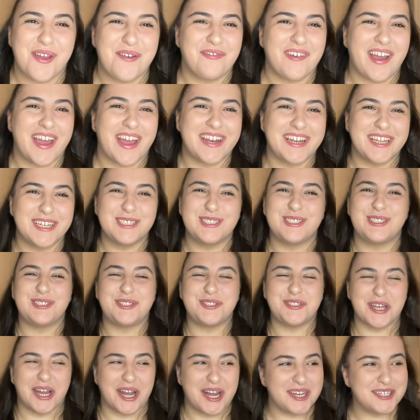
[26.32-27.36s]
and it's
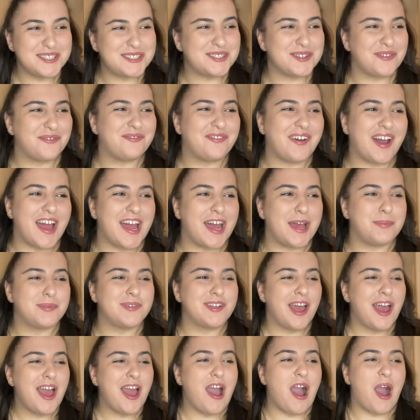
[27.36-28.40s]
just vibes.
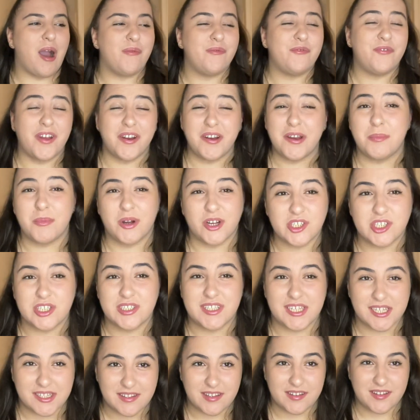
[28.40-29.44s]
I'm very much
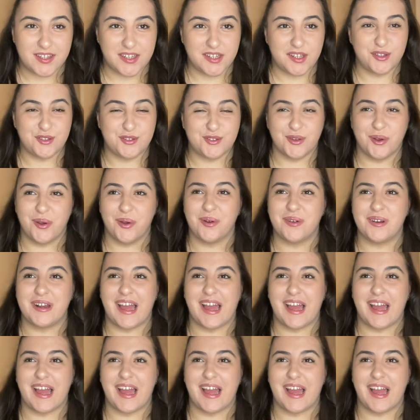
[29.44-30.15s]
addicted to this song.